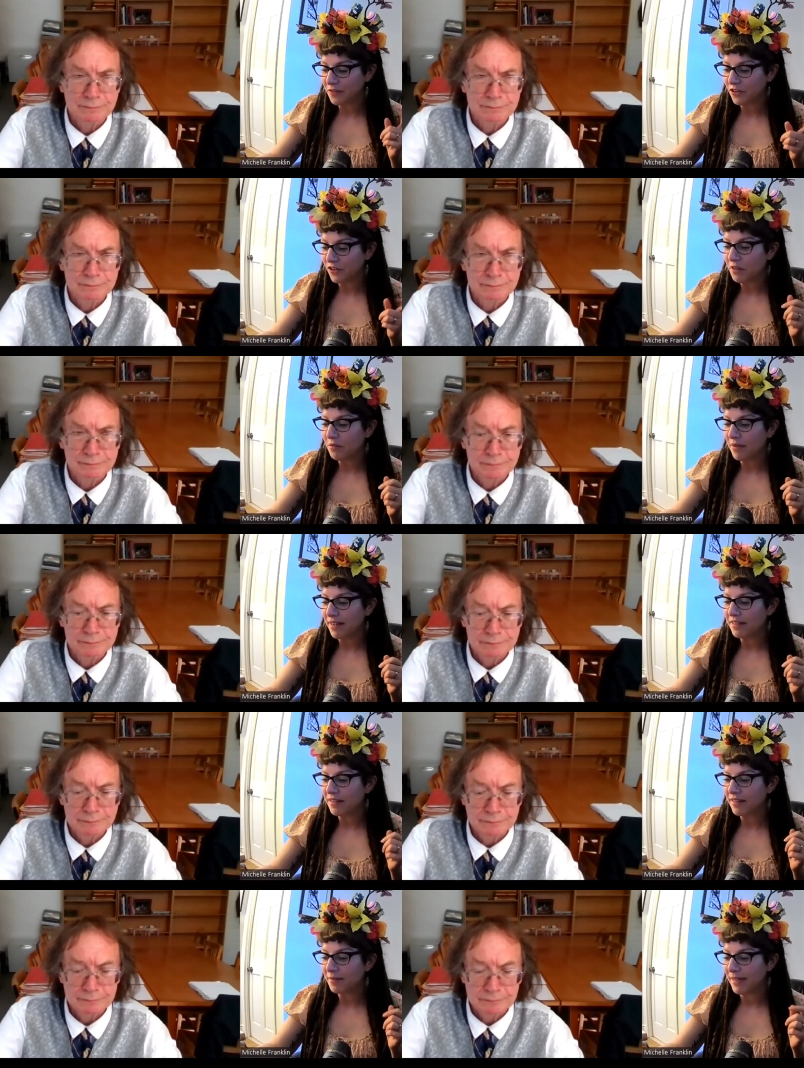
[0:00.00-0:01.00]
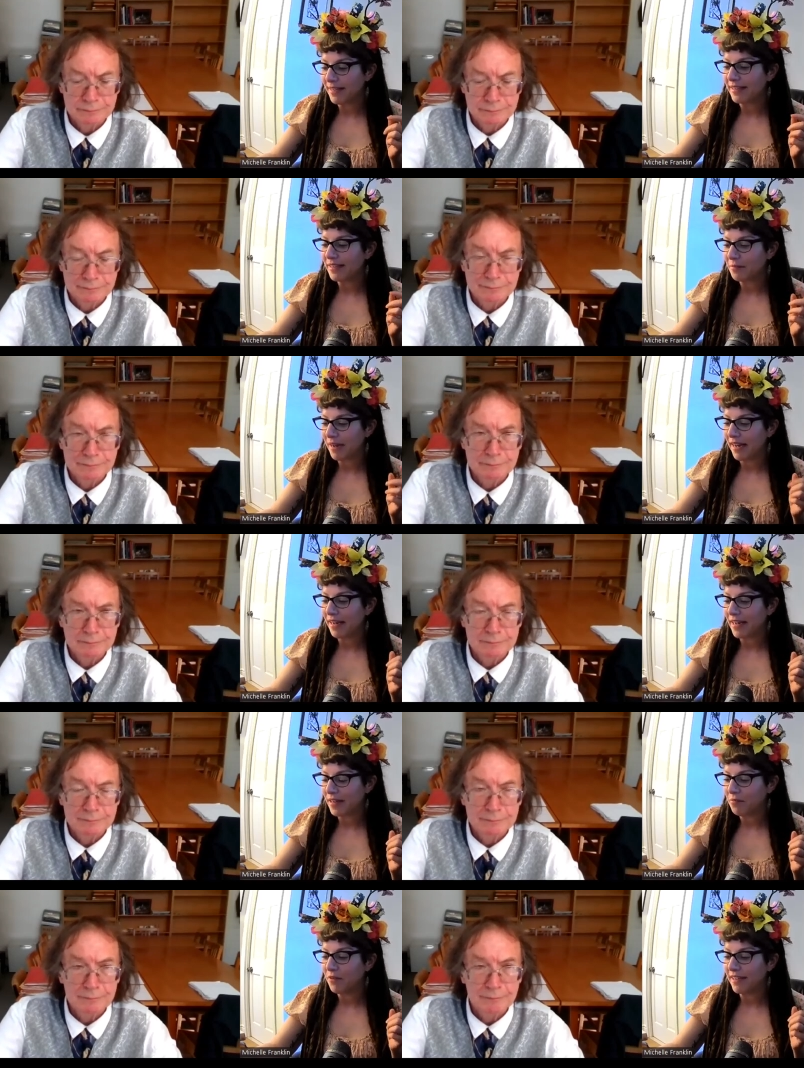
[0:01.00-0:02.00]
Speaker 1: for genuine paganism
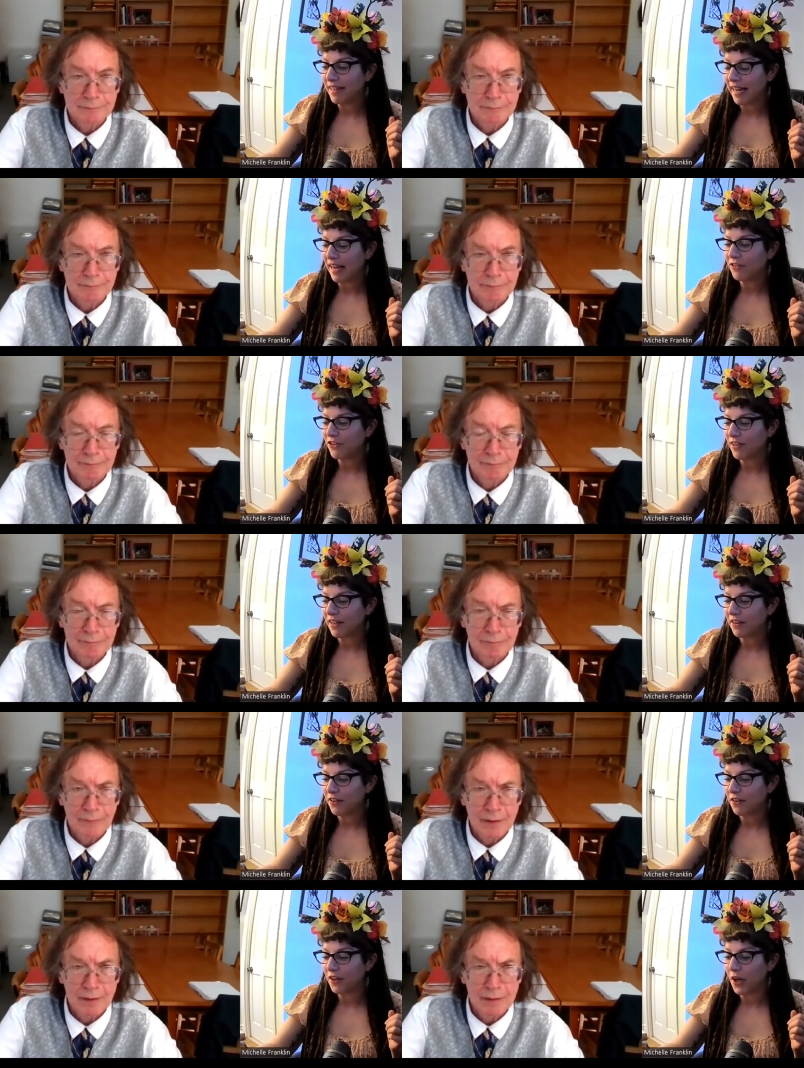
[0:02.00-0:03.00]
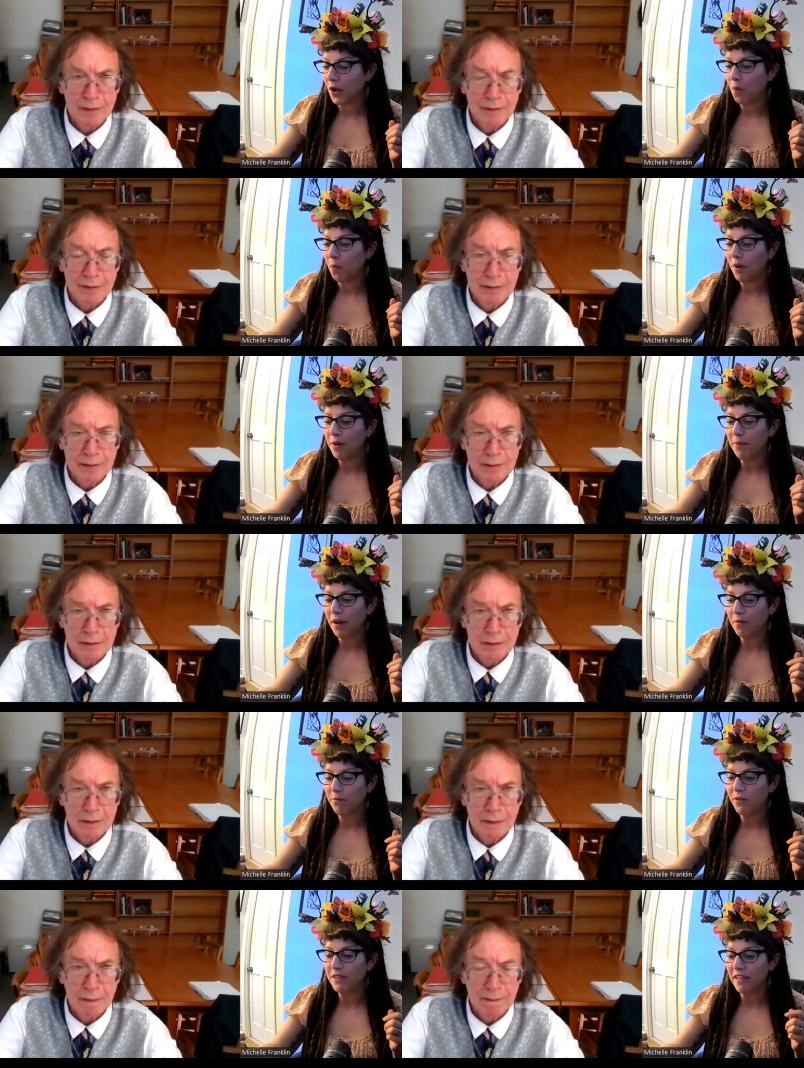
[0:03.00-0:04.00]
in Britain after 1030. What about
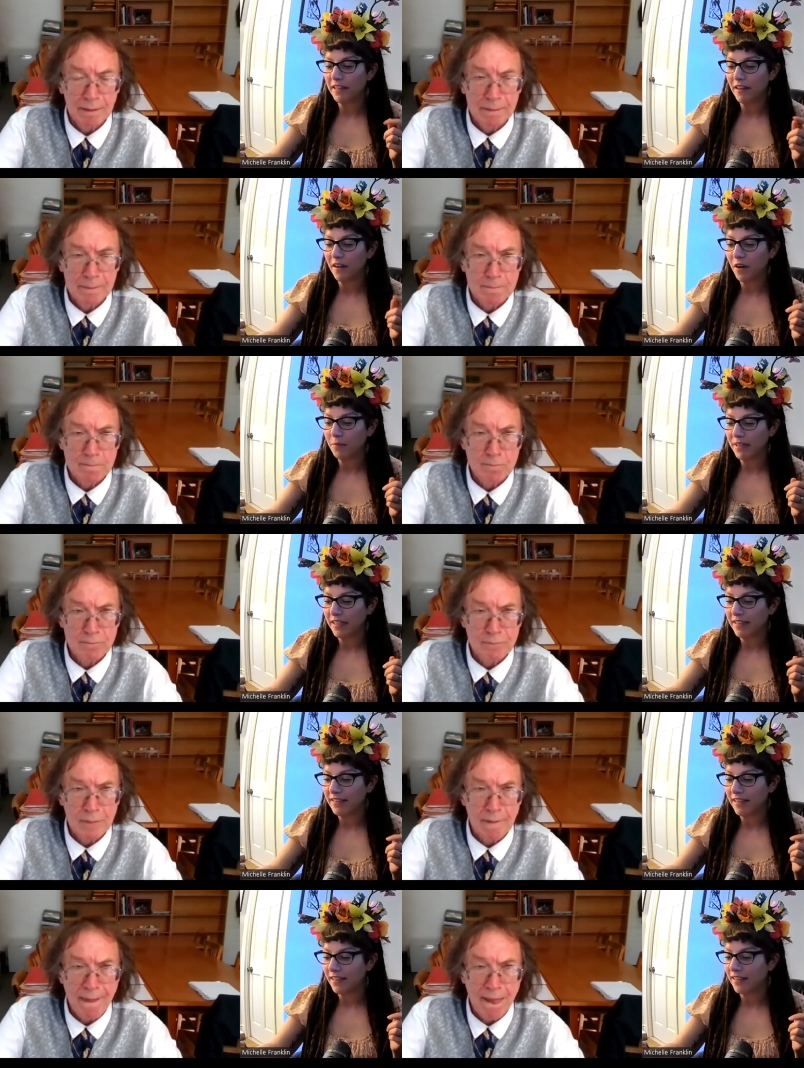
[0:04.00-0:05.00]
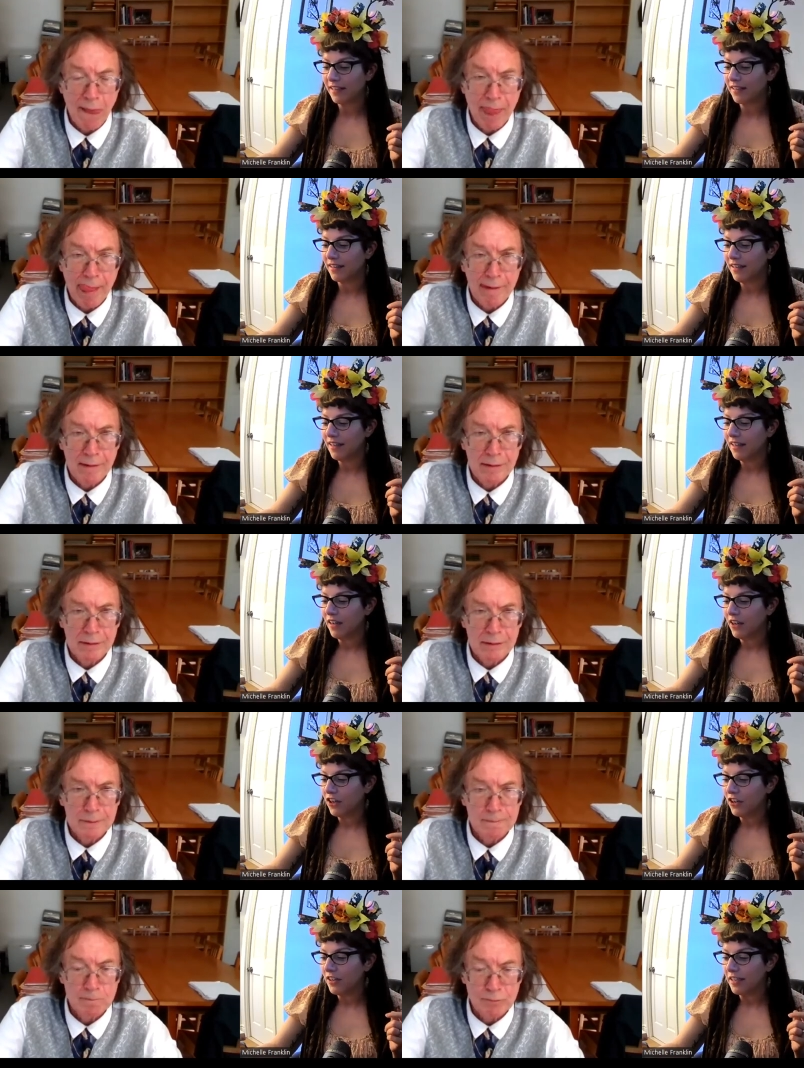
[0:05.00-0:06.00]
books like the Carmina Gadelica?
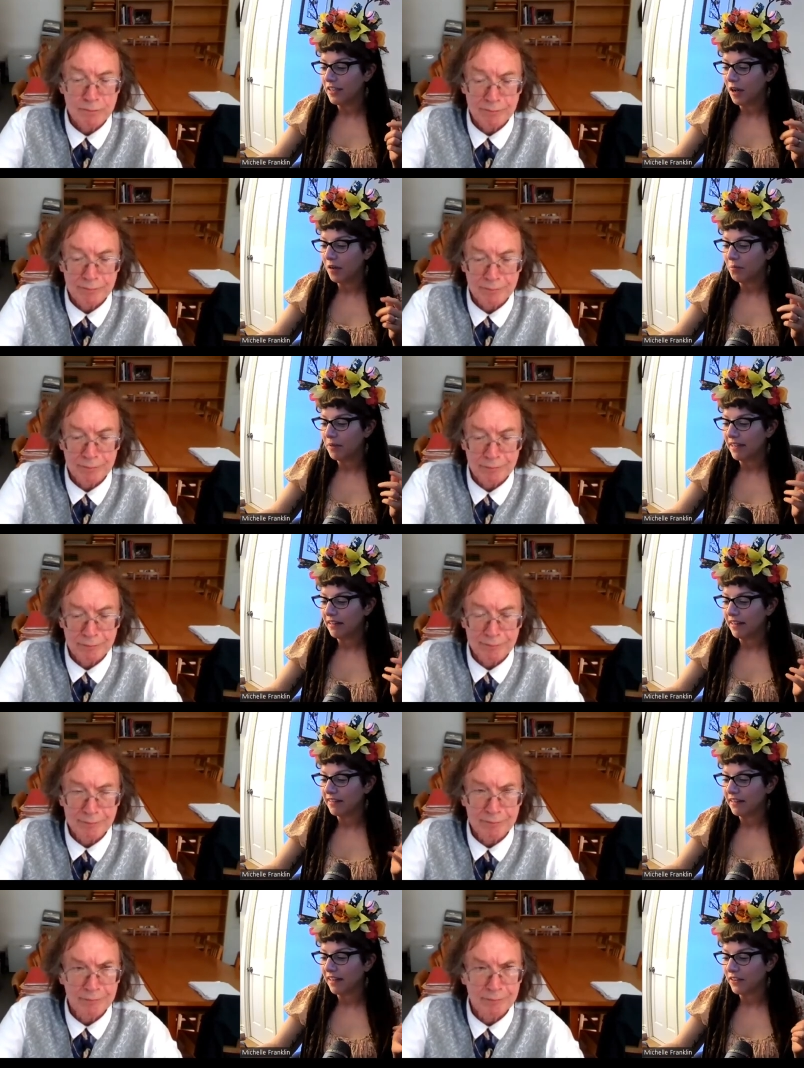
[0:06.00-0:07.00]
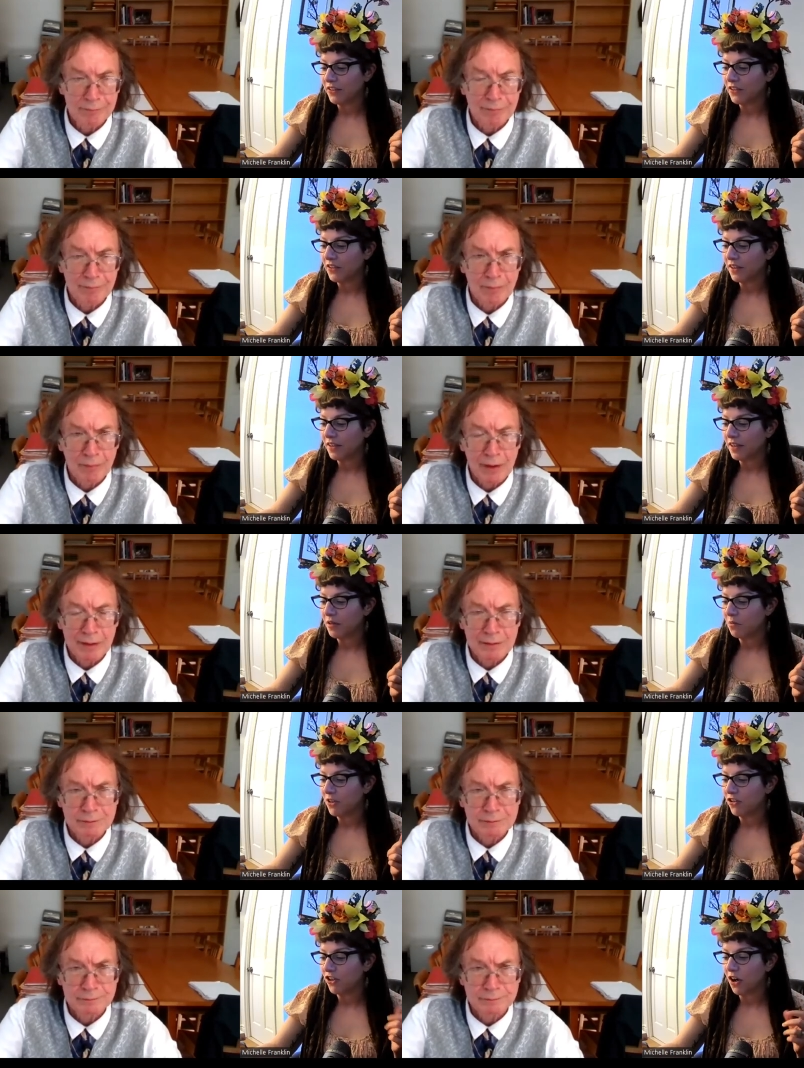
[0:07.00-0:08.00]
Could it not be like the Lacnunga, in
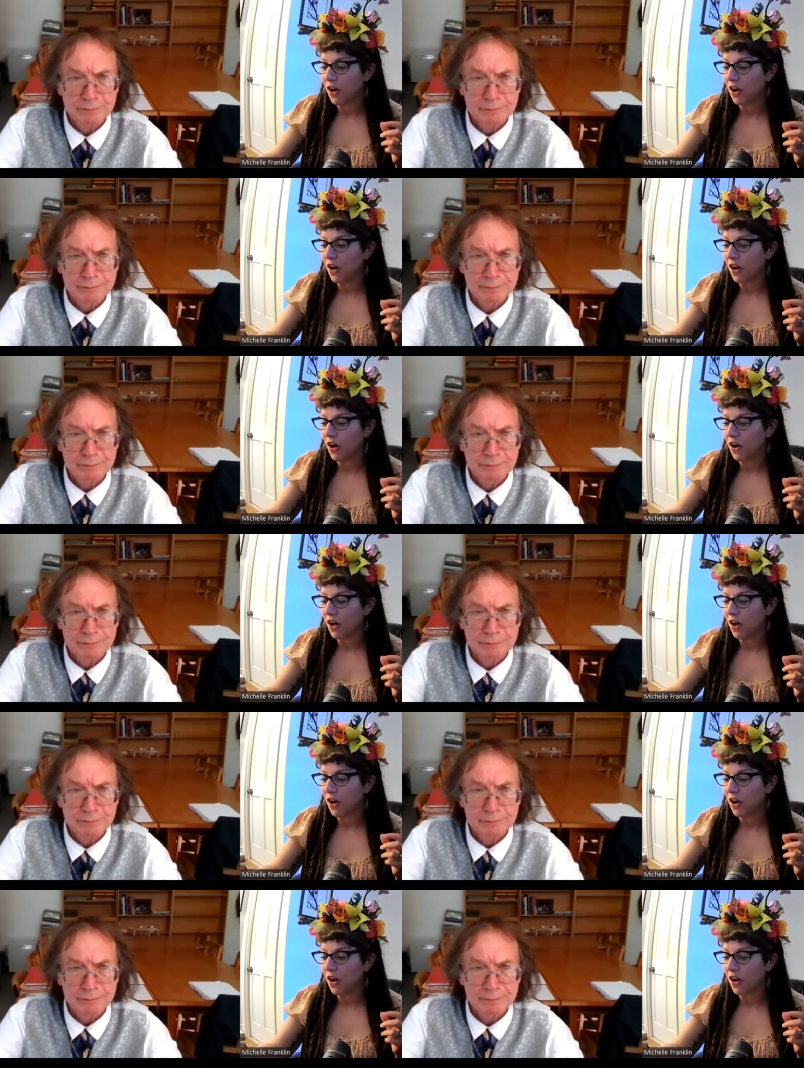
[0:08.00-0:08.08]
which